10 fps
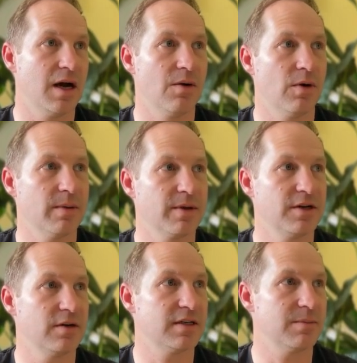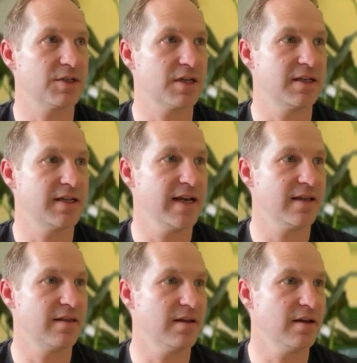What I'm going to do is I'm just going to
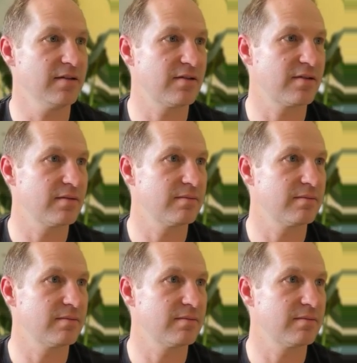take this,